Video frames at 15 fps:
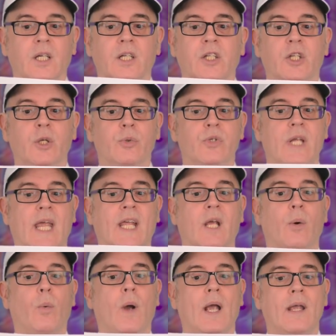You take
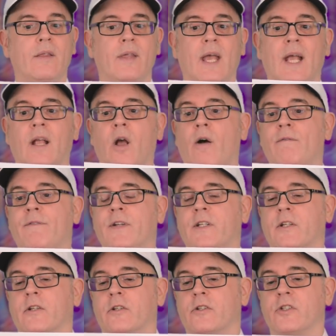away their
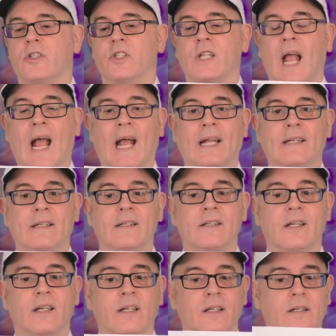confidence
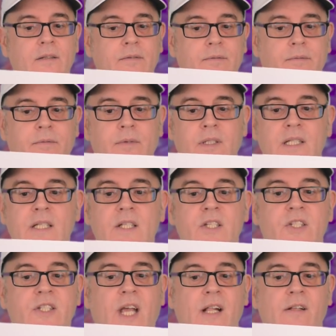and
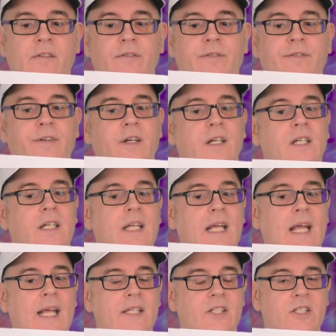self
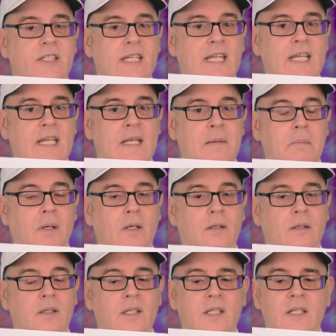esteem.
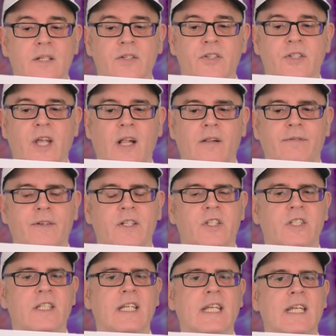Self
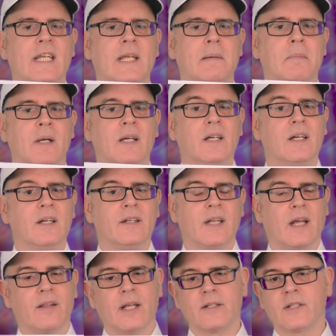esteem.
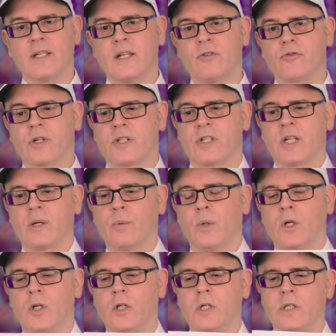Now that's an interesting
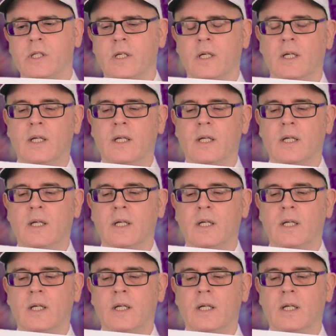word.